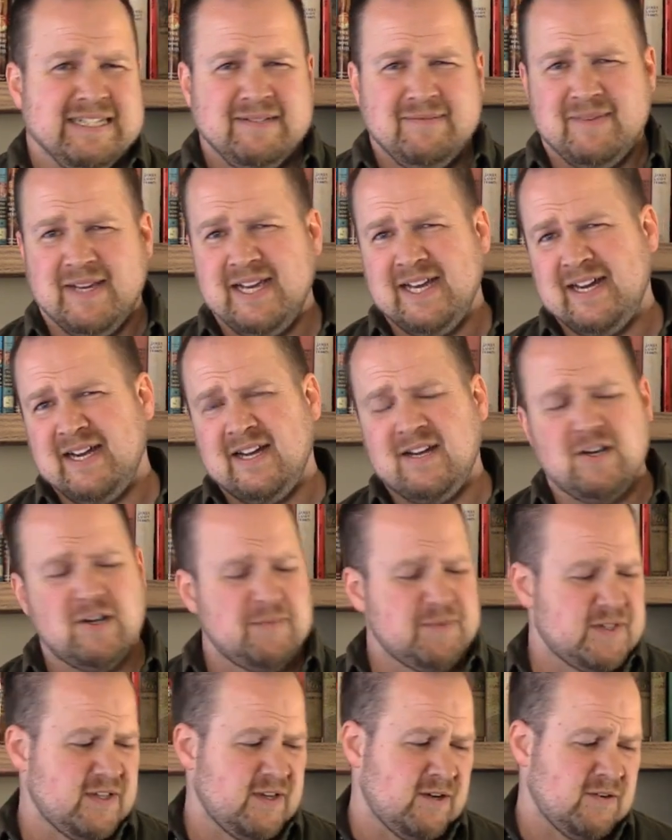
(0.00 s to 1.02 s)
man, I
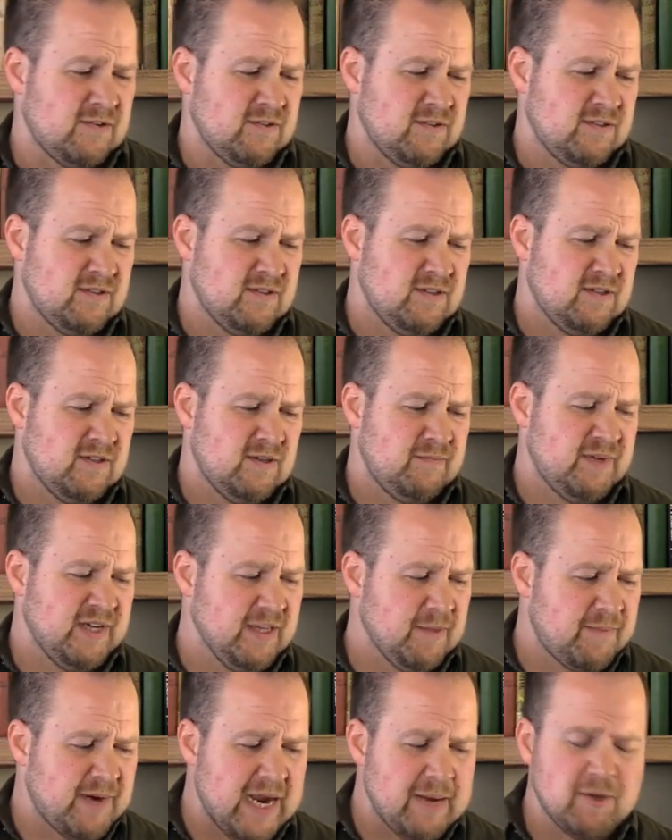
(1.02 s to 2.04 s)
hope so. But in
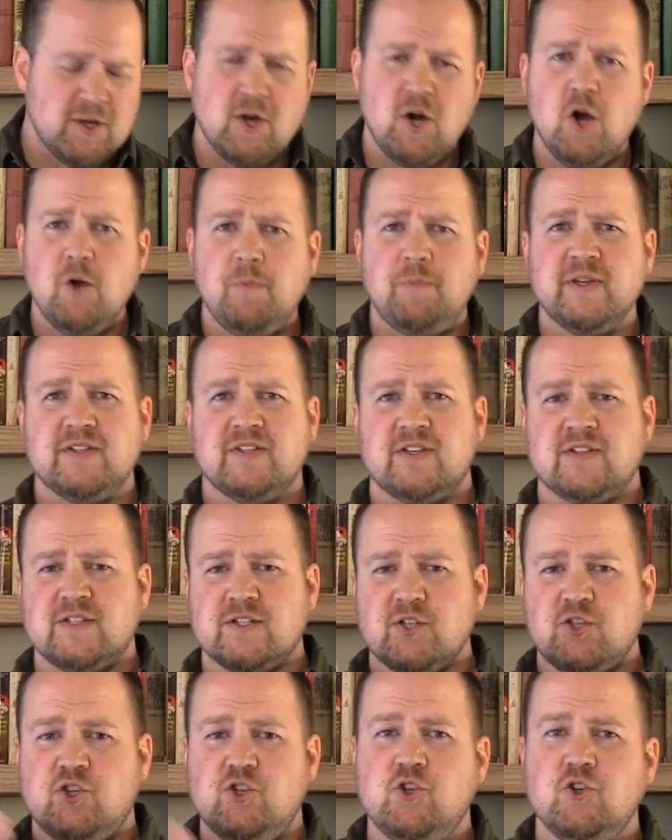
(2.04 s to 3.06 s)
the Bible, hope is this
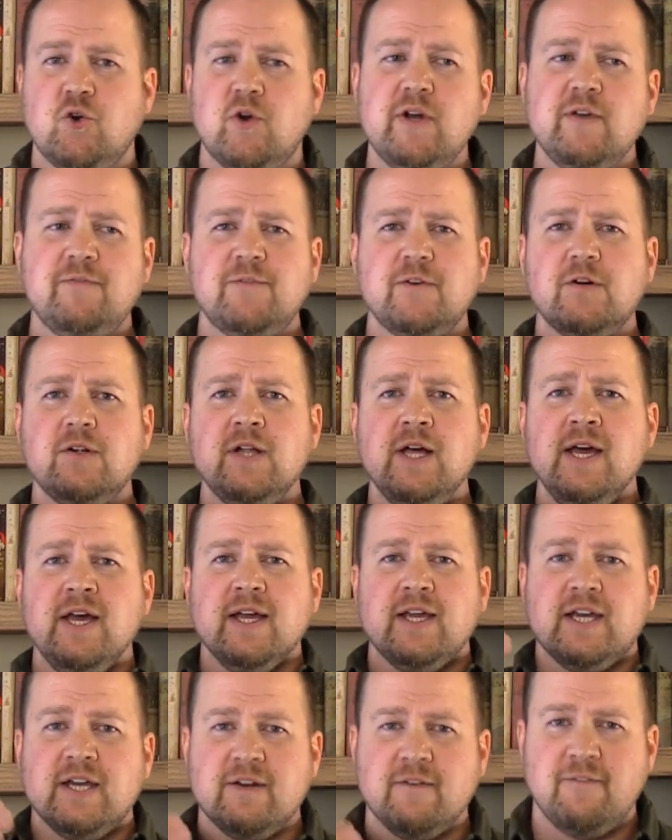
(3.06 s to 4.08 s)
joyful
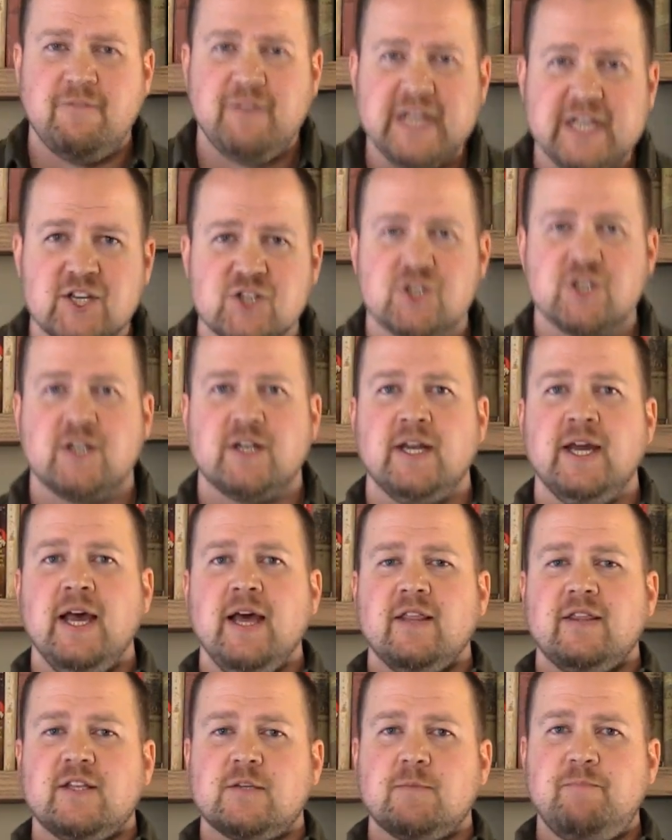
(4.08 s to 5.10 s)
conviction
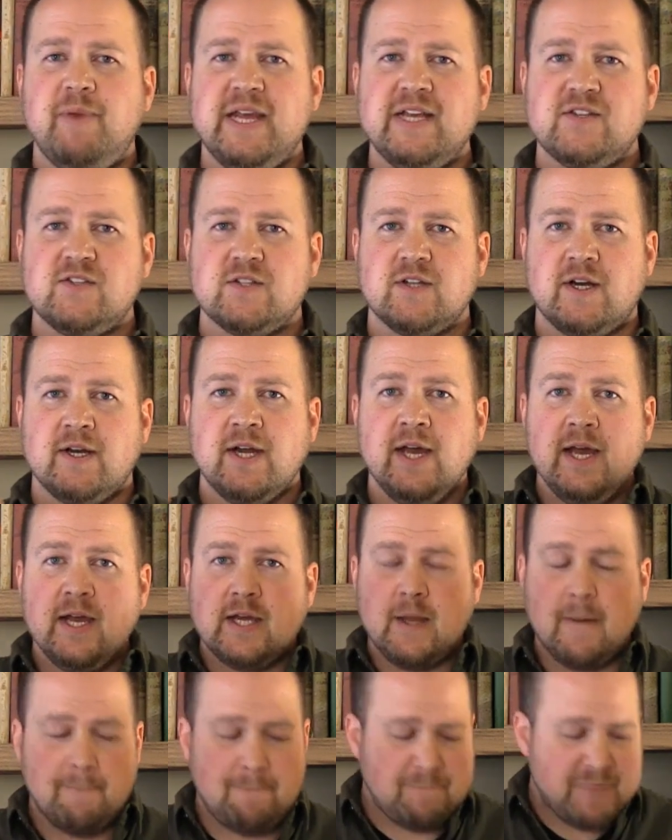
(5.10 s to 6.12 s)
that's based on
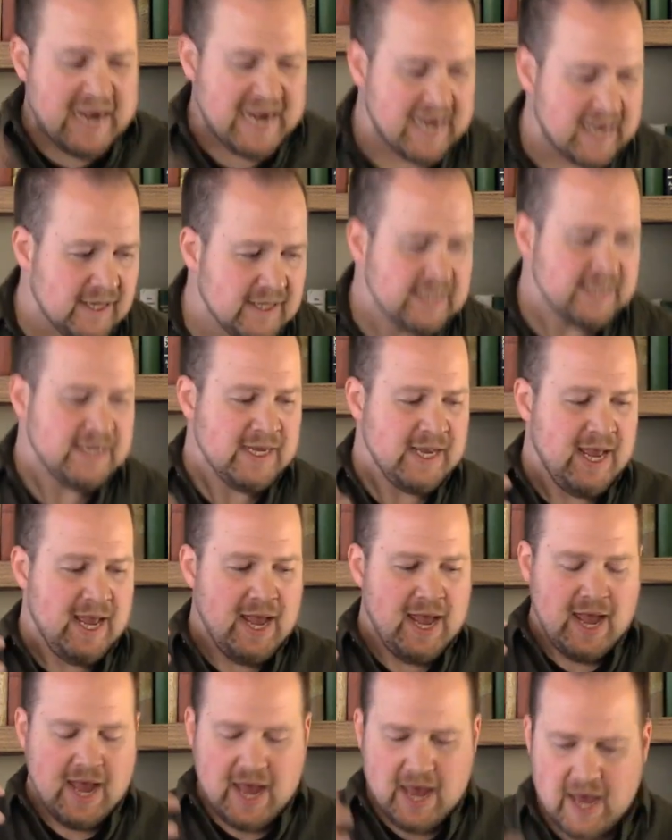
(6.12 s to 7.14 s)
compelling
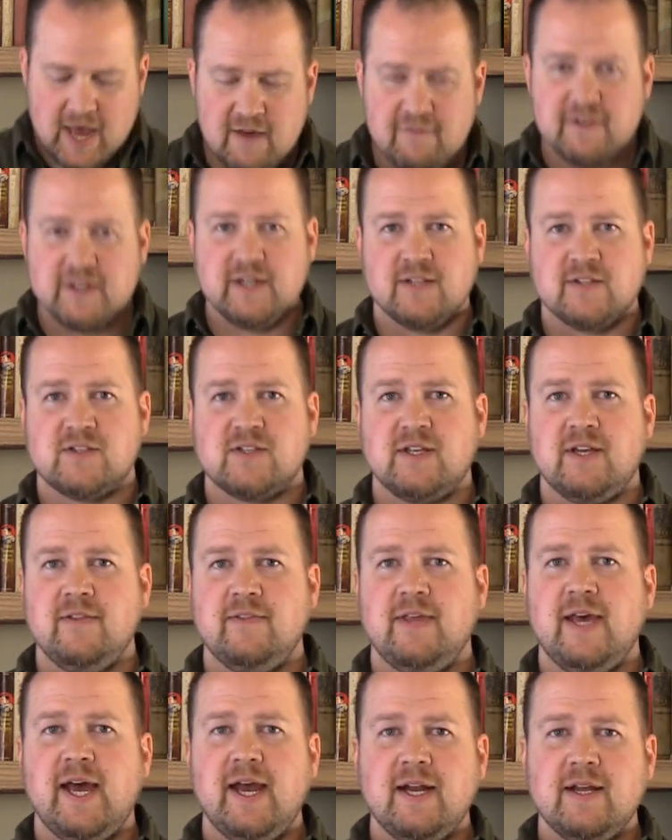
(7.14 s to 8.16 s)
evidence, and
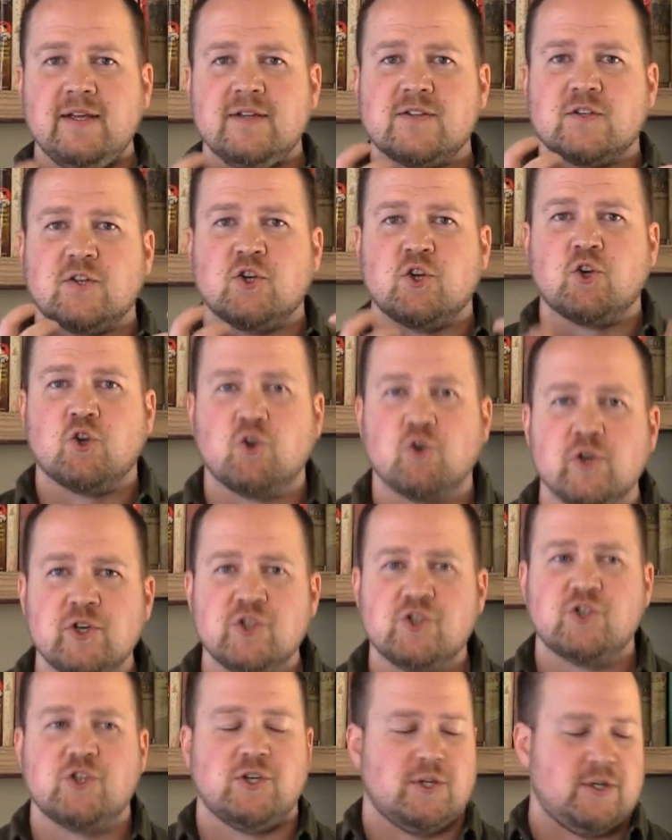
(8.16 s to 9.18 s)
that is
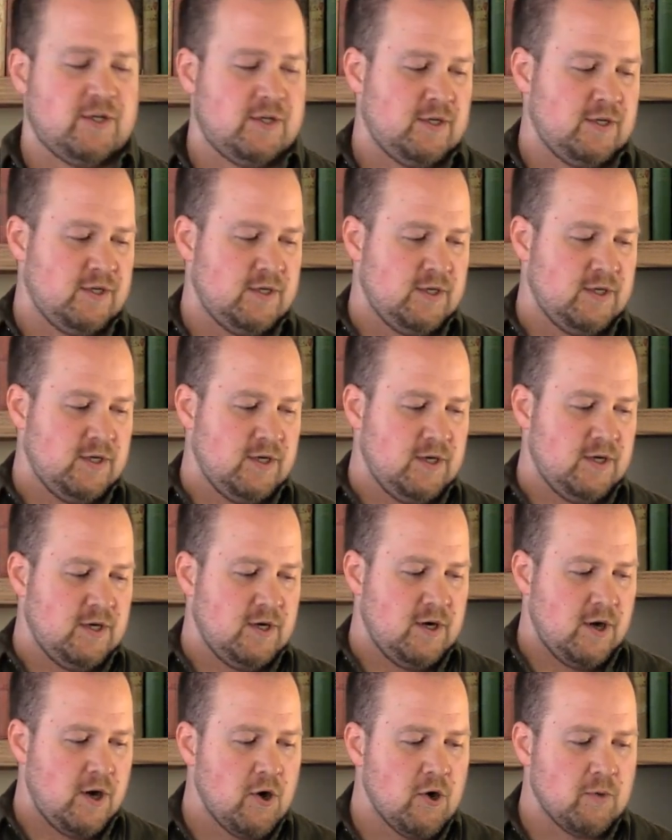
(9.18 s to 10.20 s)
Christian
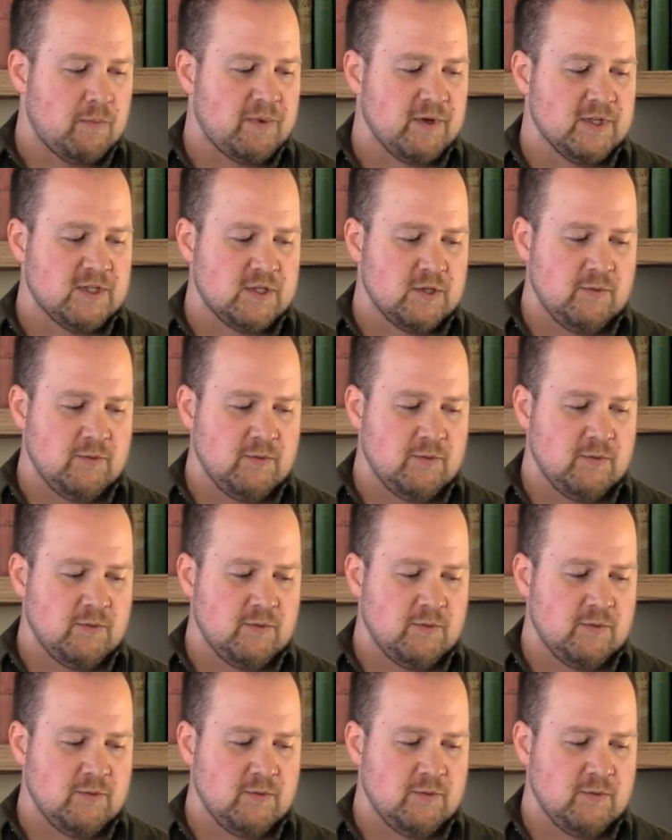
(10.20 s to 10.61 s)
hope. And so